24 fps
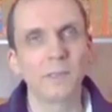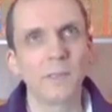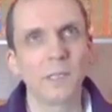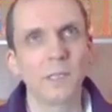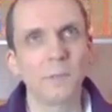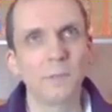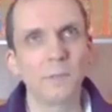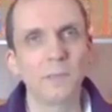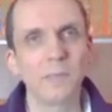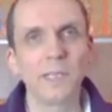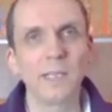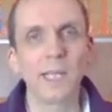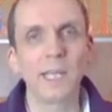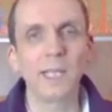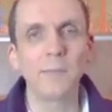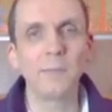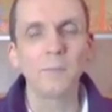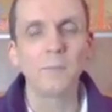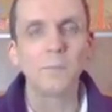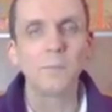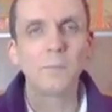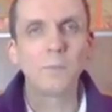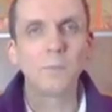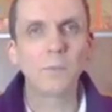It
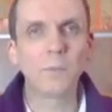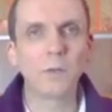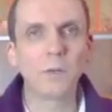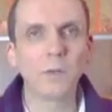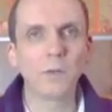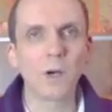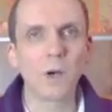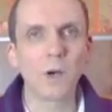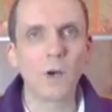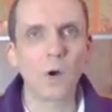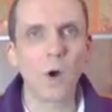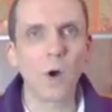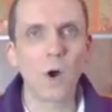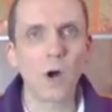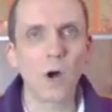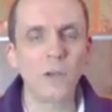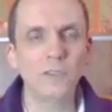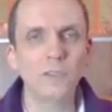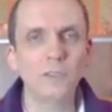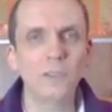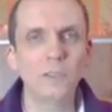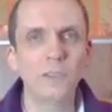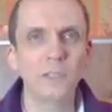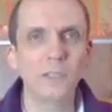became
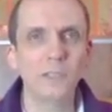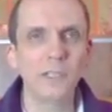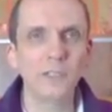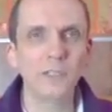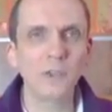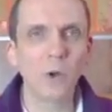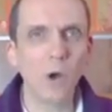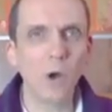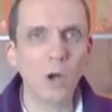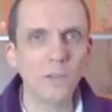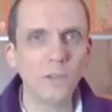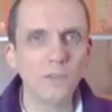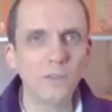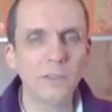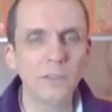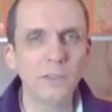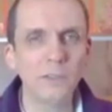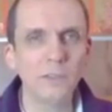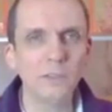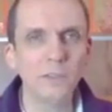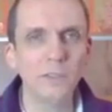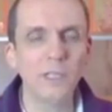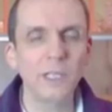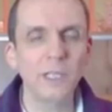hotter and
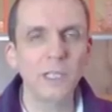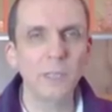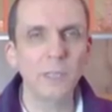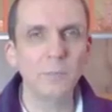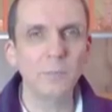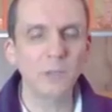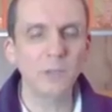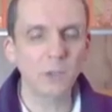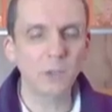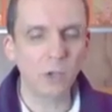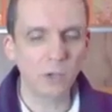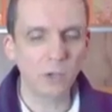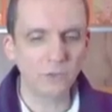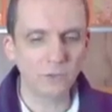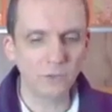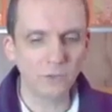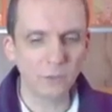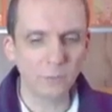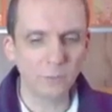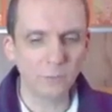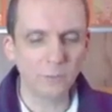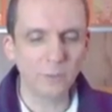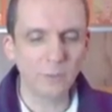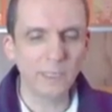hotter because
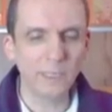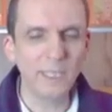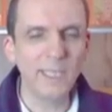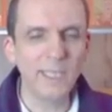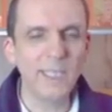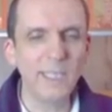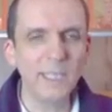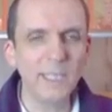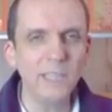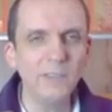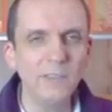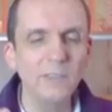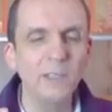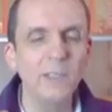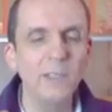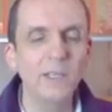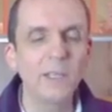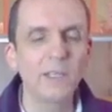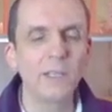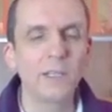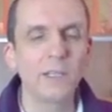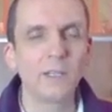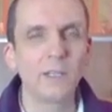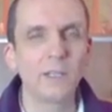some heat
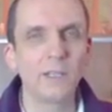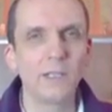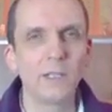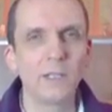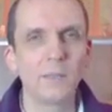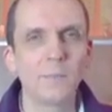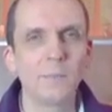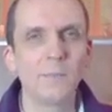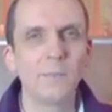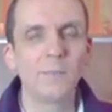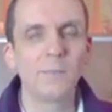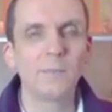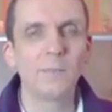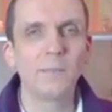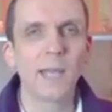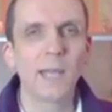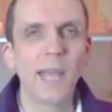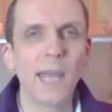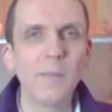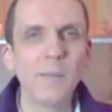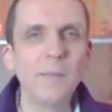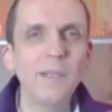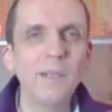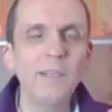
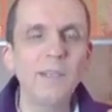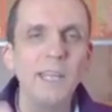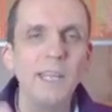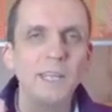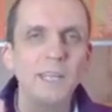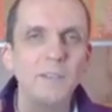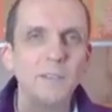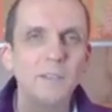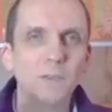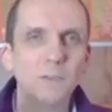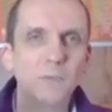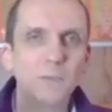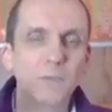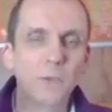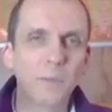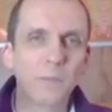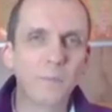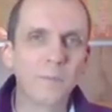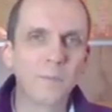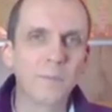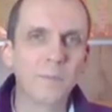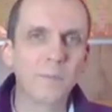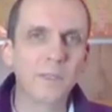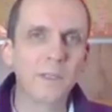emanated
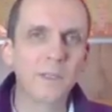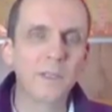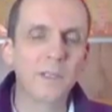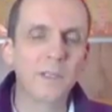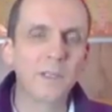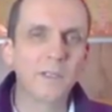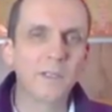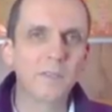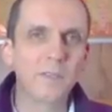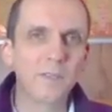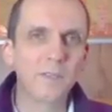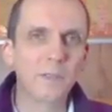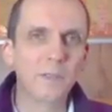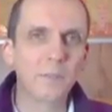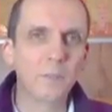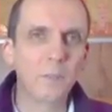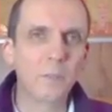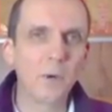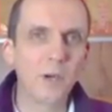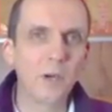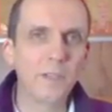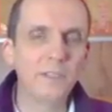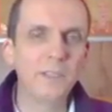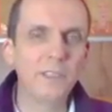from the
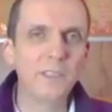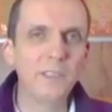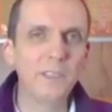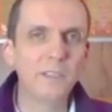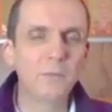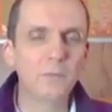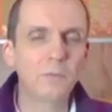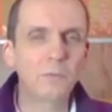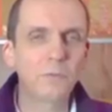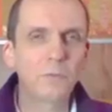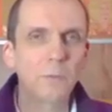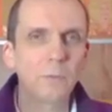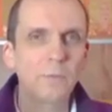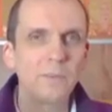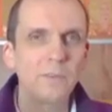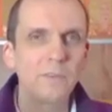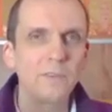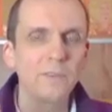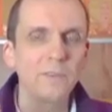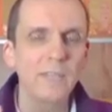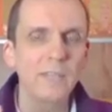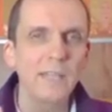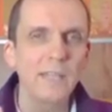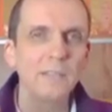body, from the
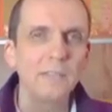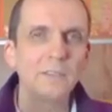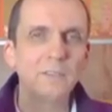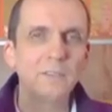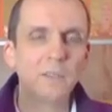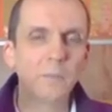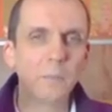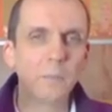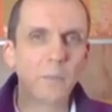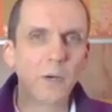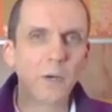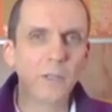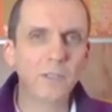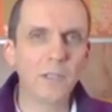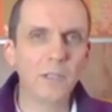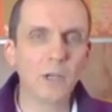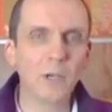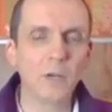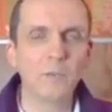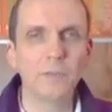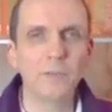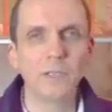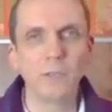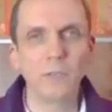skeleton body
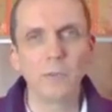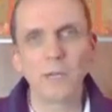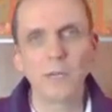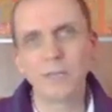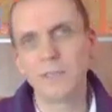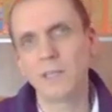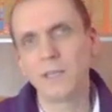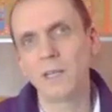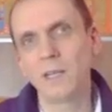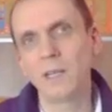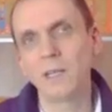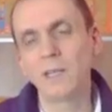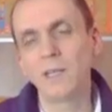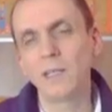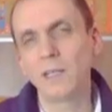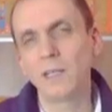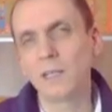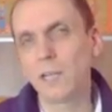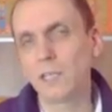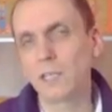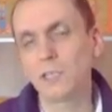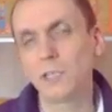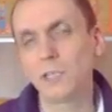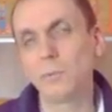of
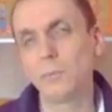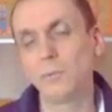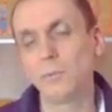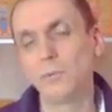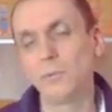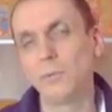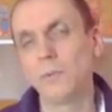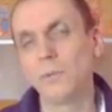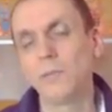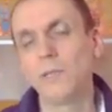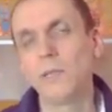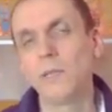Hiranyakashipu.